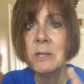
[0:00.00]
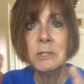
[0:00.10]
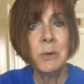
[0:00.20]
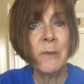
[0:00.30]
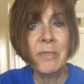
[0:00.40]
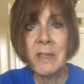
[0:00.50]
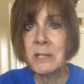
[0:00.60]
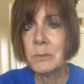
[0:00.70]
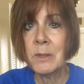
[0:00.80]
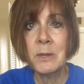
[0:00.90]
doing
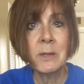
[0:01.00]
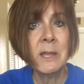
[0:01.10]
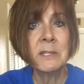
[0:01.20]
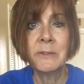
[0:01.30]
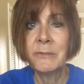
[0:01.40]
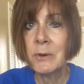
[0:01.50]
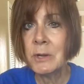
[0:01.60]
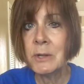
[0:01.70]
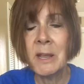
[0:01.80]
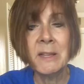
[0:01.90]
things with your kids and for
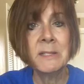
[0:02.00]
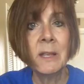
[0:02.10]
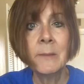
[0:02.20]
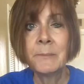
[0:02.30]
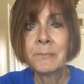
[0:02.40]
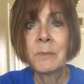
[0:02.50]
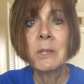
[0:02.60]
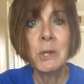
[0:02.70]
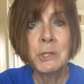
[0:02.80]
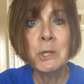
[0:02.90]
your kids,
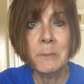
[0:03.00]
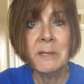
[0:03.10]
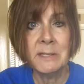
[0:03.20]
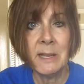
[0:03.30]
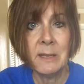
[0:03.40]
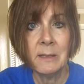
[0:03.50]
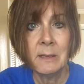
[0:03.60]
you're too busy.